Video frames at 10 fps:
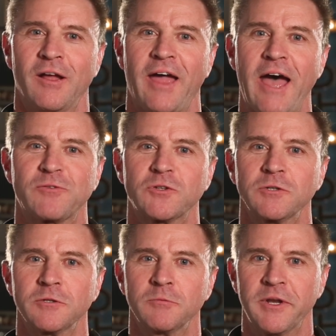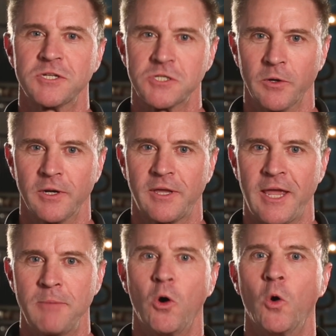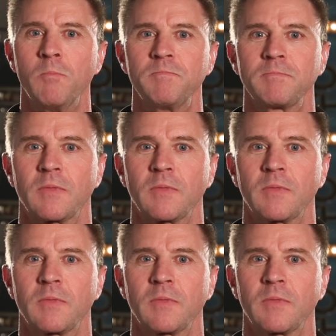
After Minnesota, I came home